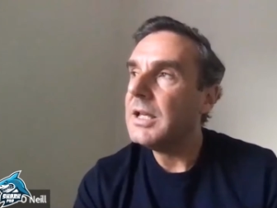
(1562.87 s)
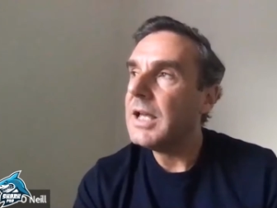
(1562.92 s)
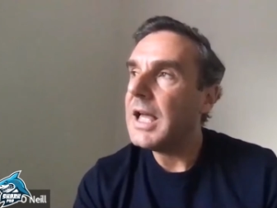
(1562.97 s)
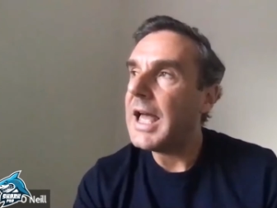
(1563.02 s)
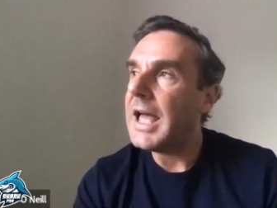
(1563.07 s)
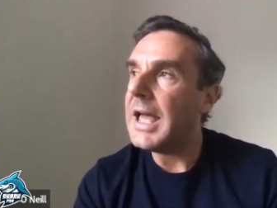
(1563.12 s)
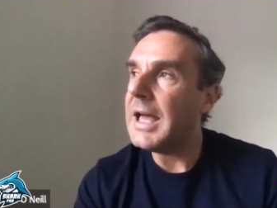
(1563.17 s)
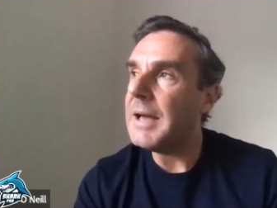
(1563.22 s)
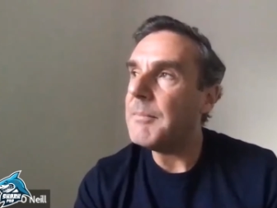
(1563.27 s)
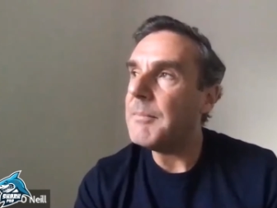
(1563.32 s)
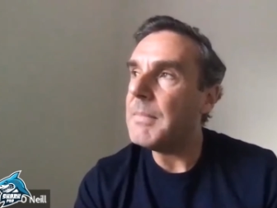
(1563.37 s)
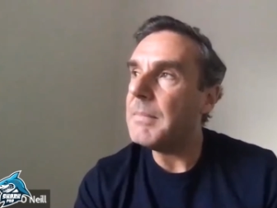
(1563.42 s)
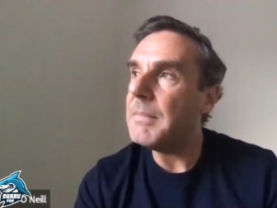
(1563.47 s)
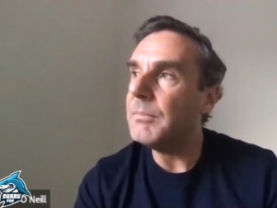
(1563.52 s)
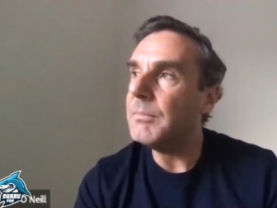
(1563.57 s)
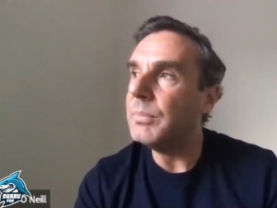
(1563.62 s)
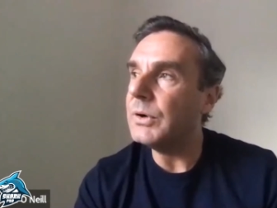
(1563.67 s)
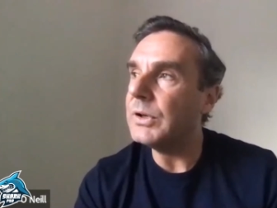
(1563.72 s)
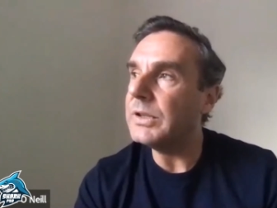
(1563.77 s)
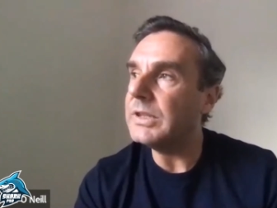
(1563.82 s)
Um,
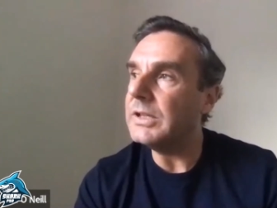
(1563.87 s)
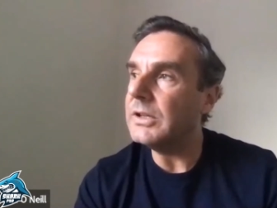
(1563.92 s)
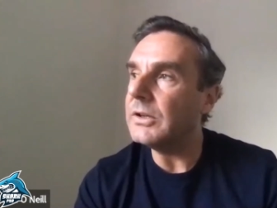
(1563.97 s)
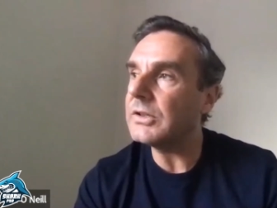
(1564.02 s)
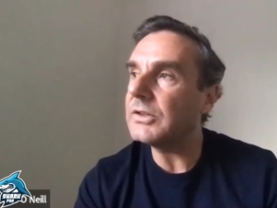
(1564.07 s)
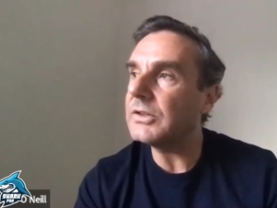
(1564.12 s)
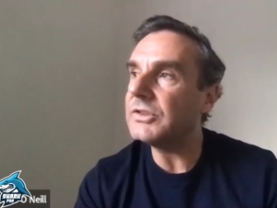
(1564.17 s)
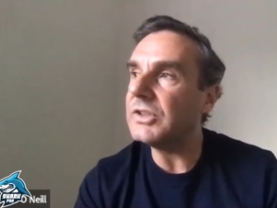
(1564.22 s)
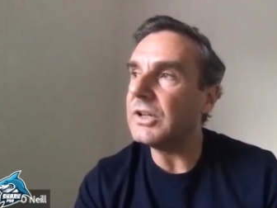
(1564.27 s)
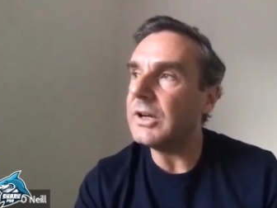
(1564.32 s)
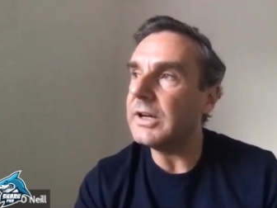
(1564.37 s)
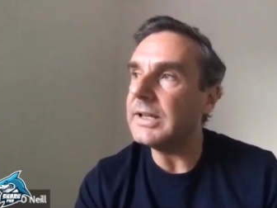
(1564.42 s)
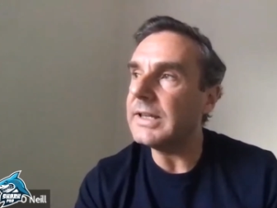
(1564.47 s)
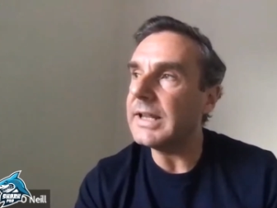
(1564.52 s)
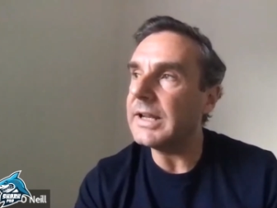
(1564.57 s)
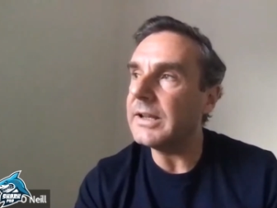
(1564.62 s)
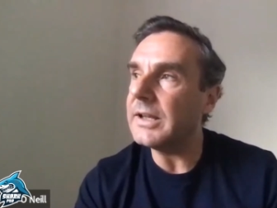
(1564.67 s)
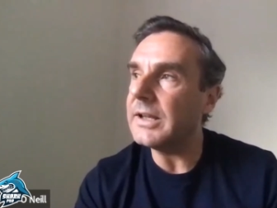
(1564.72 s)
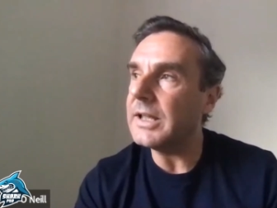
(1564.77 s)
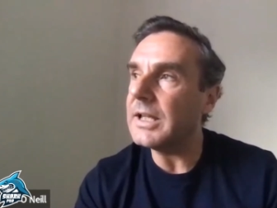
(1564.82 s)
but the other side
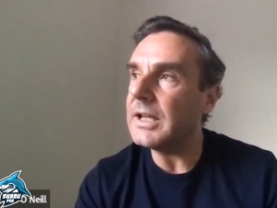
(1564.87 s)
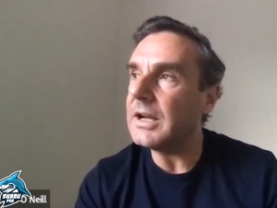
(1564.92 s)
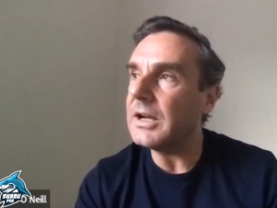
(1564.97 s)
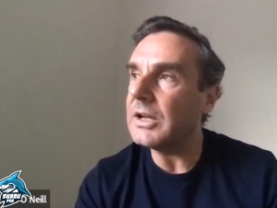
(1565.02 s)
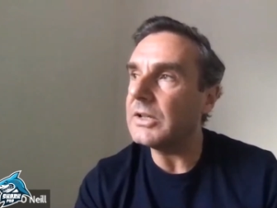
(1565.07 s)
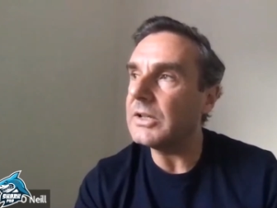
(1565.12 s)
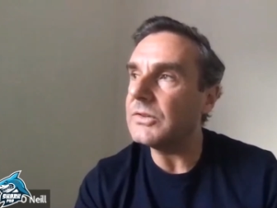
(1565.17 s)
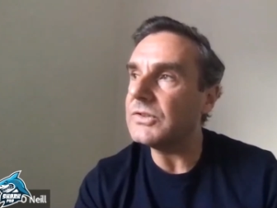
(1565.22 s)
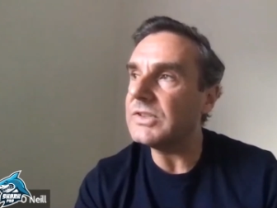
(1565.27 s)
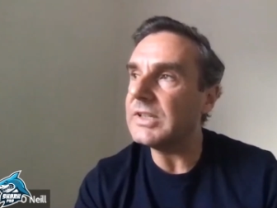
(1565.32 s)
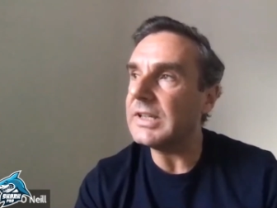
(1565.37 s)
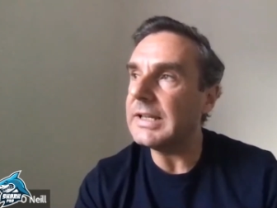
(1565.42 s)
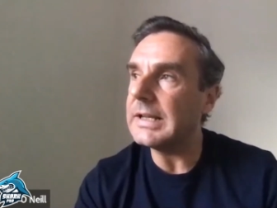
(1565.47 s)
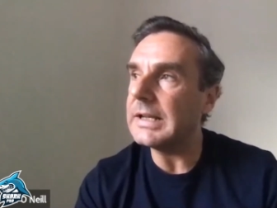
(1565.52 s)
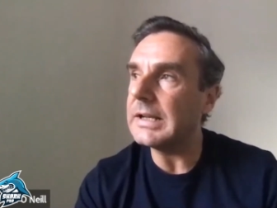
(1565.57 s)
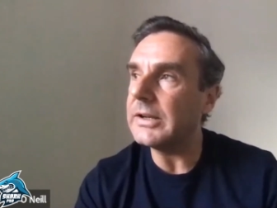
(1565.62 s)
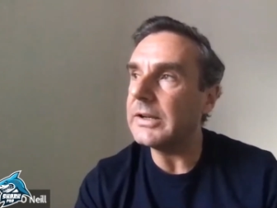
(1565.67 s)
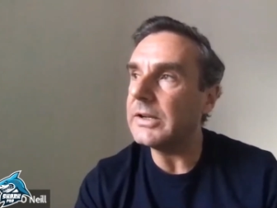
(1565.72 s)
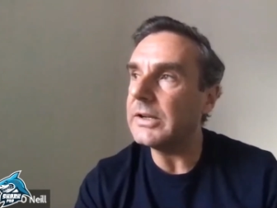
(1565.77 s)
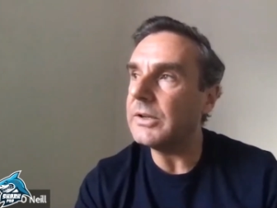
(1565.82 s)
that I, I could see
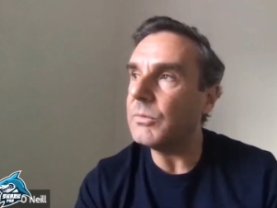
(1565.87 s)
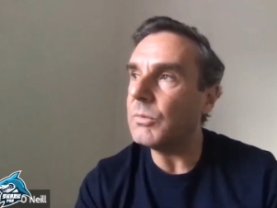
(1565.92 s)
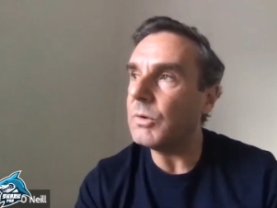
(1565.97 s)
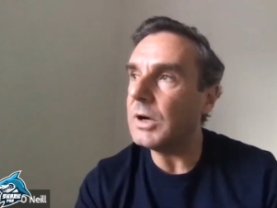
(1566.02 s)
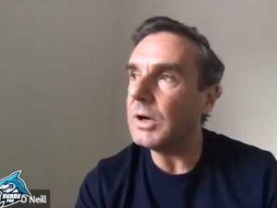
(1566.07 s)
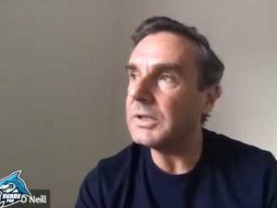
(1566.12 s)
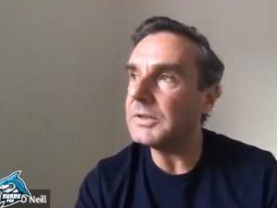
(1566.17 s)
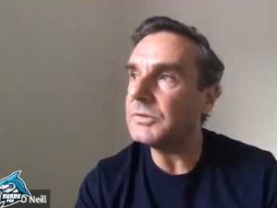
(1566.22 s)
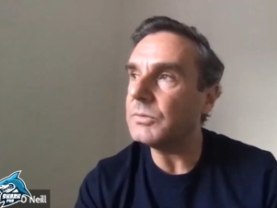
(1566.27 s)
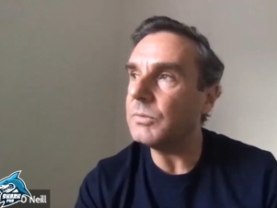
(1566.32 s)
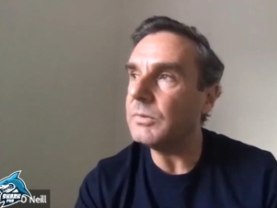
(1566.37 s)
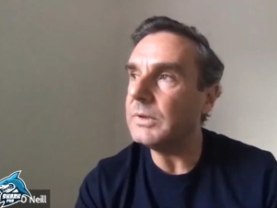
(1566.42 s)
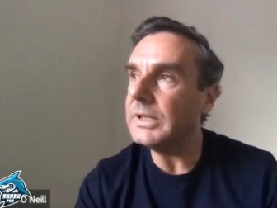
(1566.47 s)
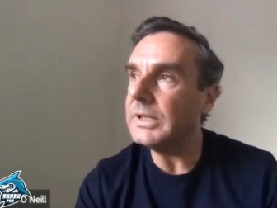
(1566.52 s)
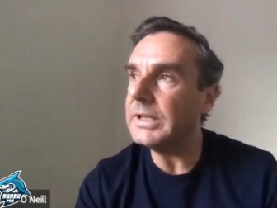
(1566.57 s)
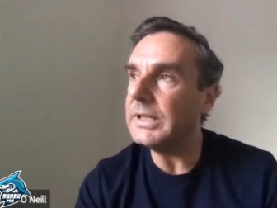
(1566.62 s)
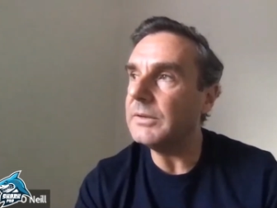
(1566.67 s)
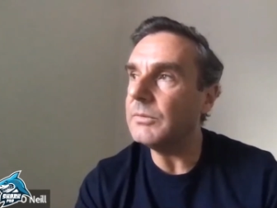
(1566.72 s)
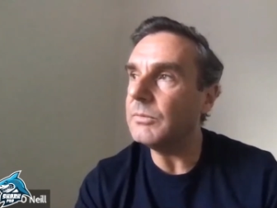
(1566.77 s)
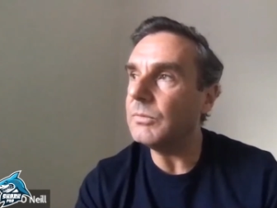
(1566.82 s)
clearly was
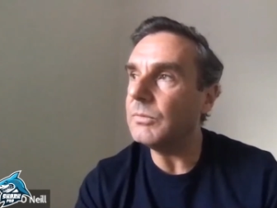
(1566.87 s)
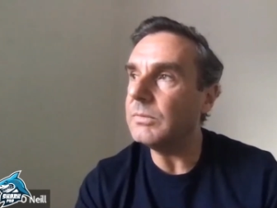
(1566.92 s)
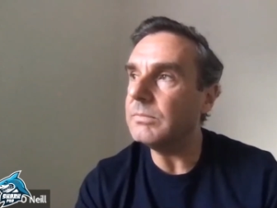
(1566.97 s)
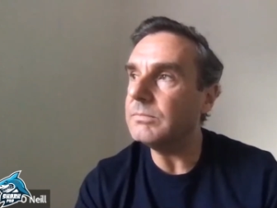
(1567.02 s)
we